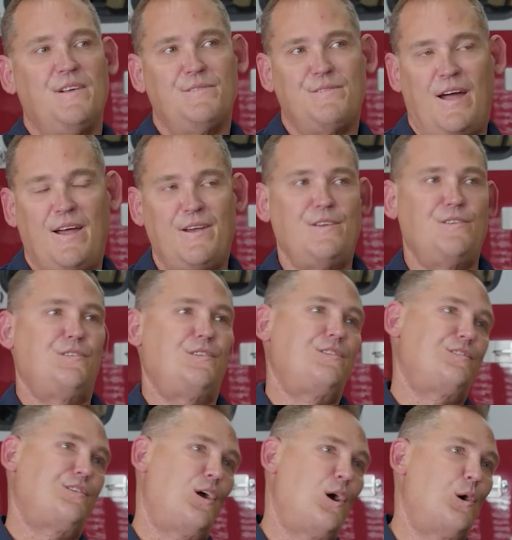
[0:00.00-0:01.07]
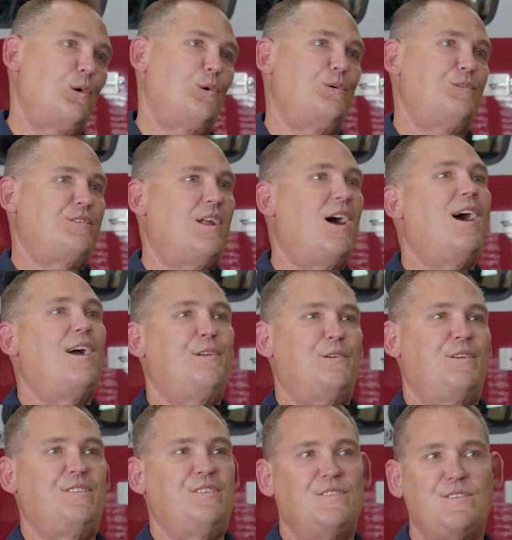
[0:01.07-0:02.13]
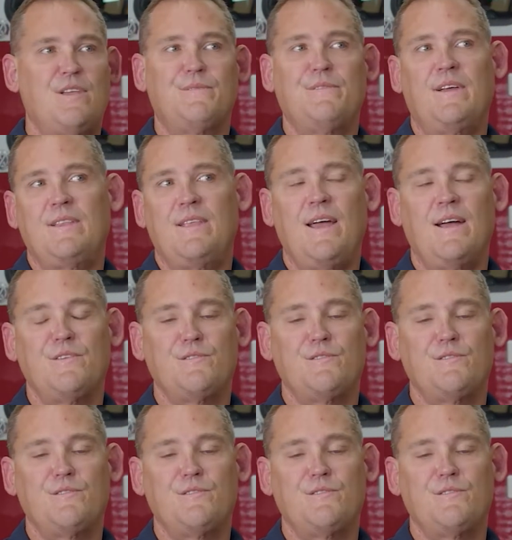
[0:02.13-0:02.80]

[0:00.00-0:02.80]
fire engines and hose and hydrants and stuff like that.